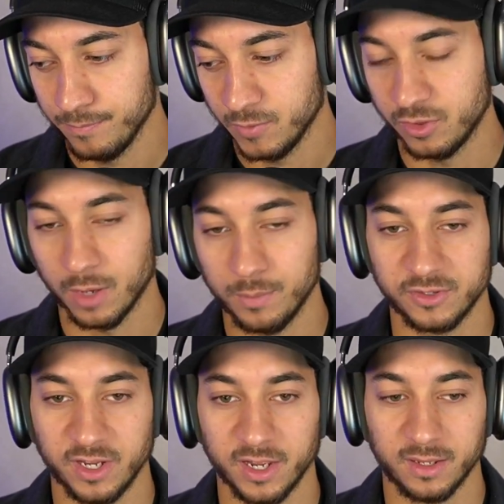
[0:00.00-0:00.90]

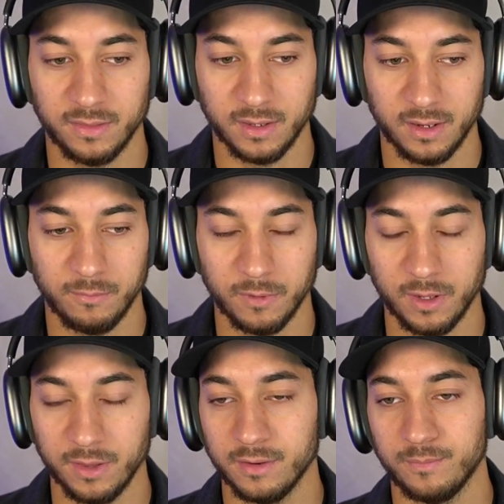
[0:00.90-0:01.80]
double check
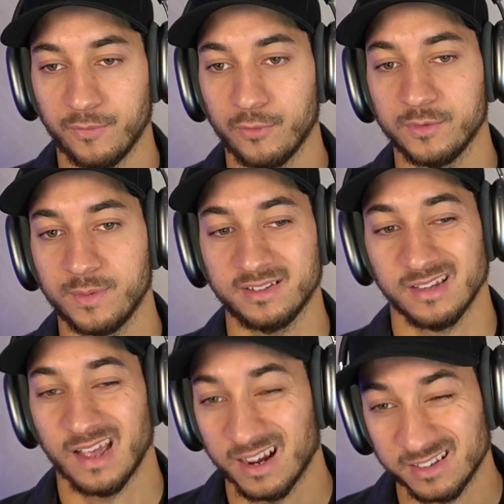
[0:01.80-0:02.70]
whether Performance Max
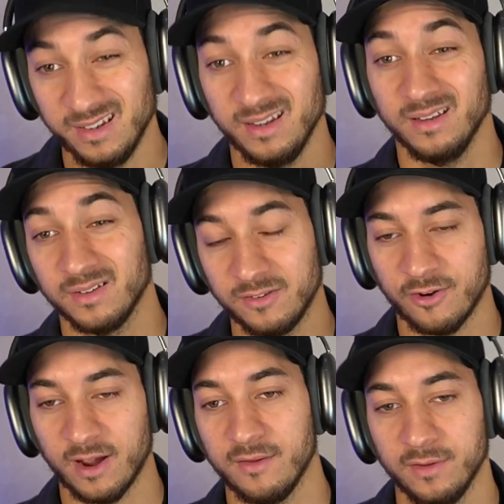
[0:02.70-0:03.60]
is actually
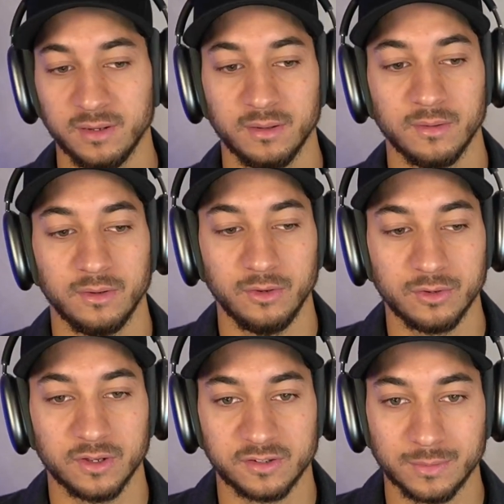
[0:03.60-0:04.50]
driving new
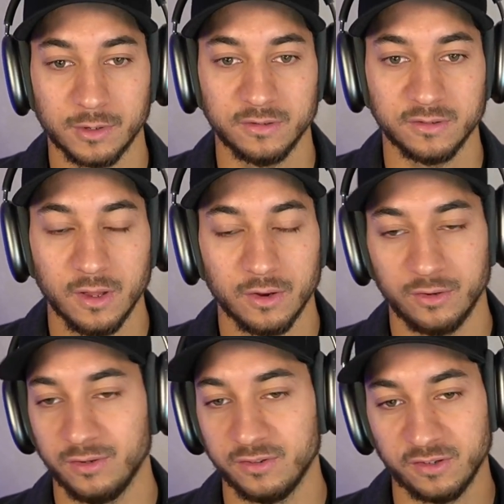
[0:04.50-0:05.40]
customers,
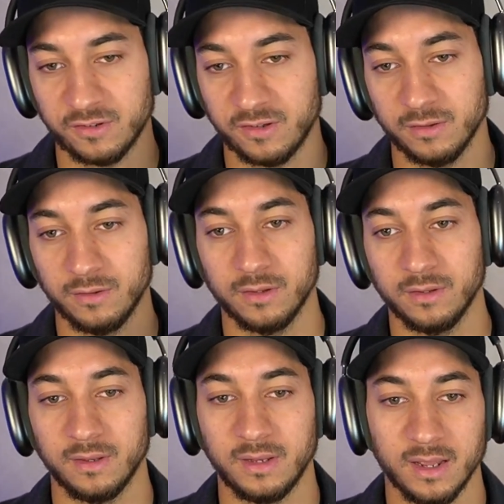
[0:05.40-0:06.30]
or do you just stick to
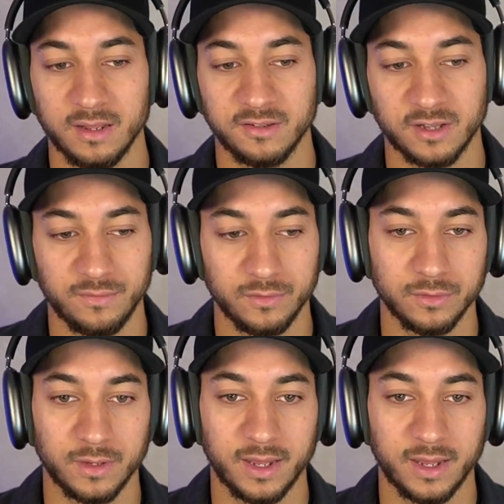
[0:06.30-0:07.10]
the data inside of Google